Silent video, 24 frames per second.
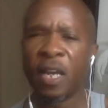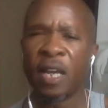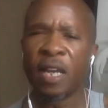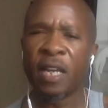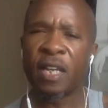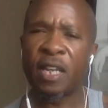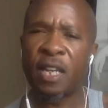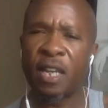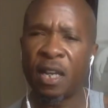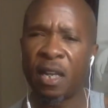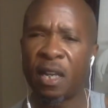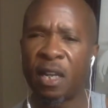
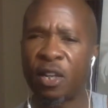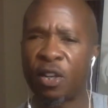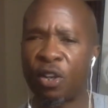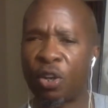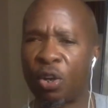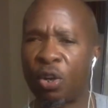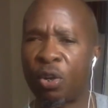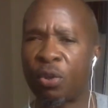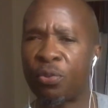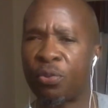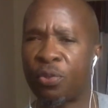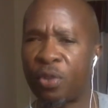Killing
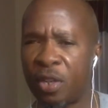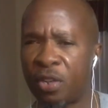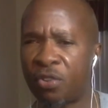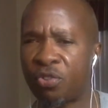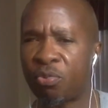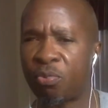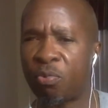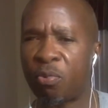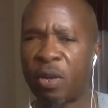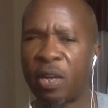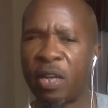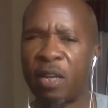her
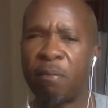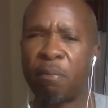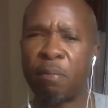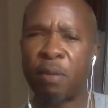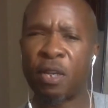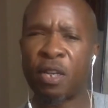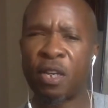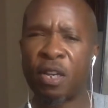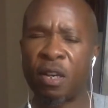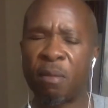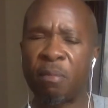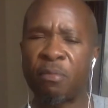this way
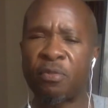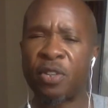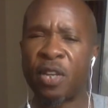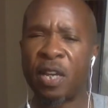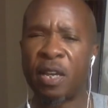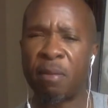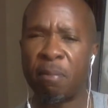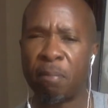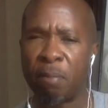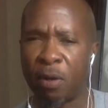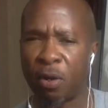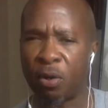becomes a
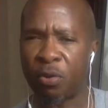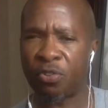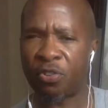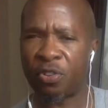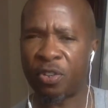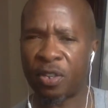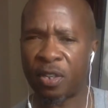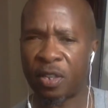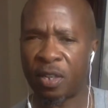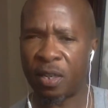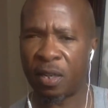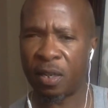
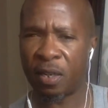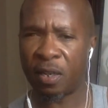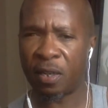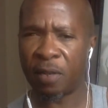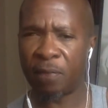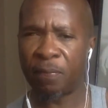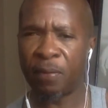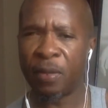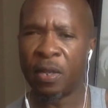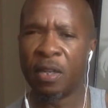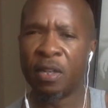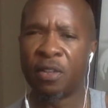mercy killing,
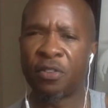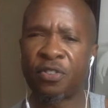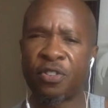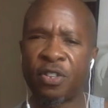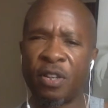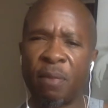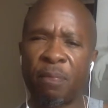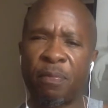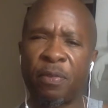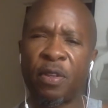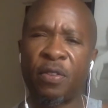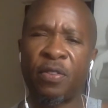
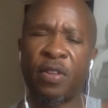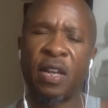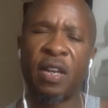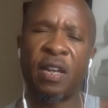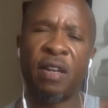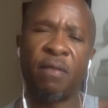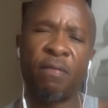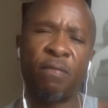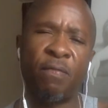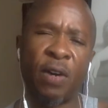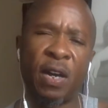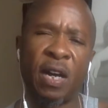something that
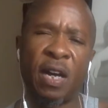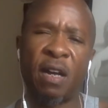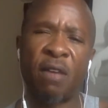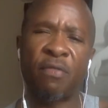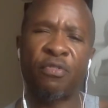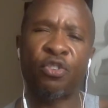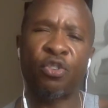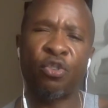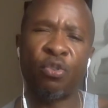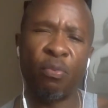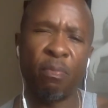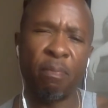
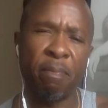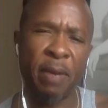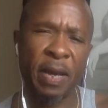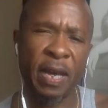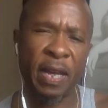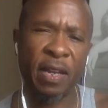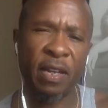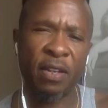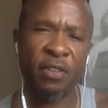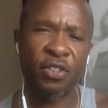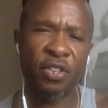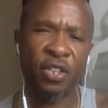involves
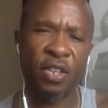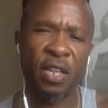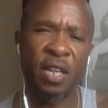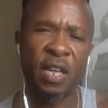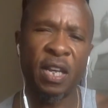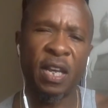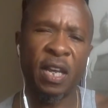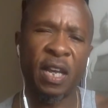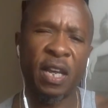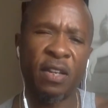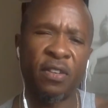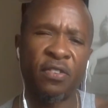humanity
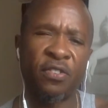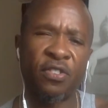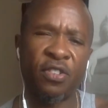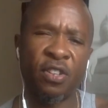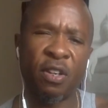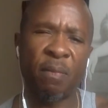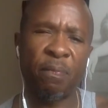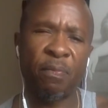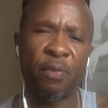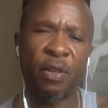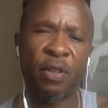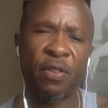and
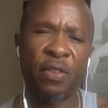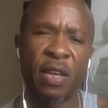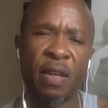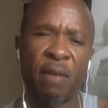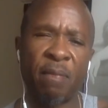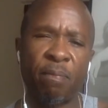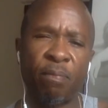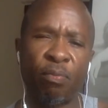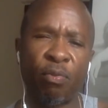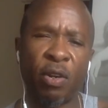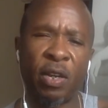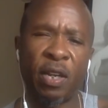something
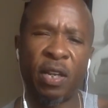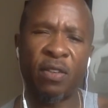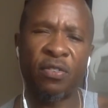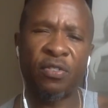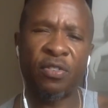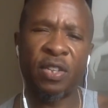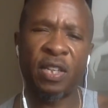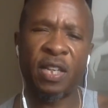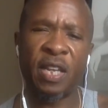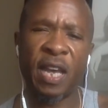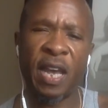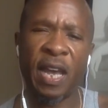that brings
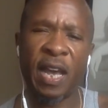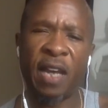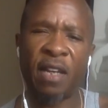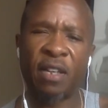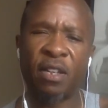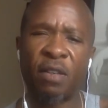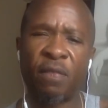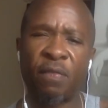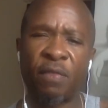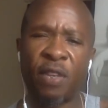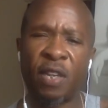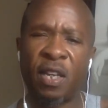the act
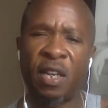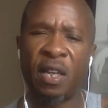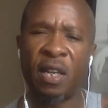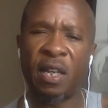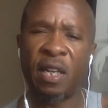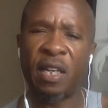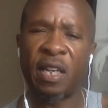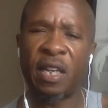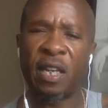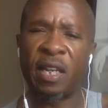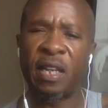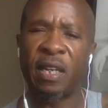of
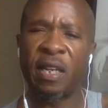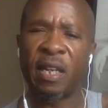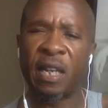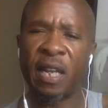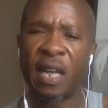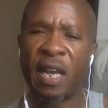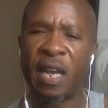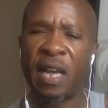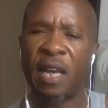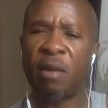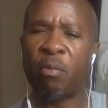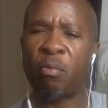killing in
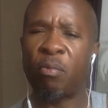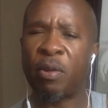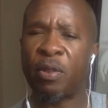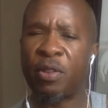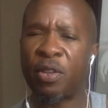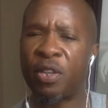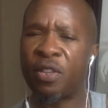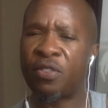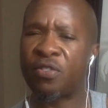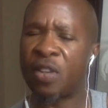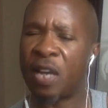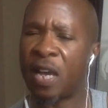line with
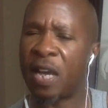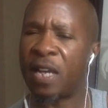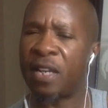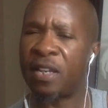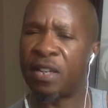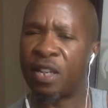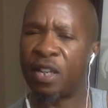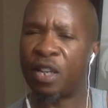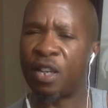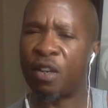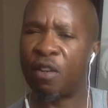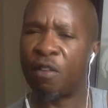his
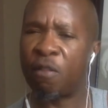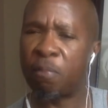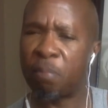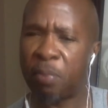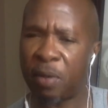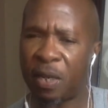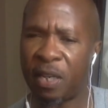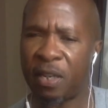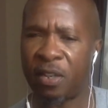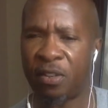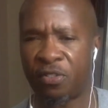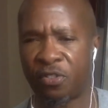idea of
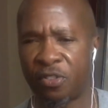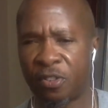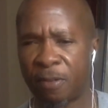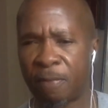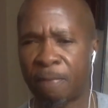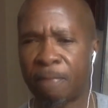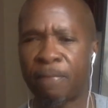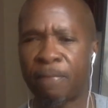peace.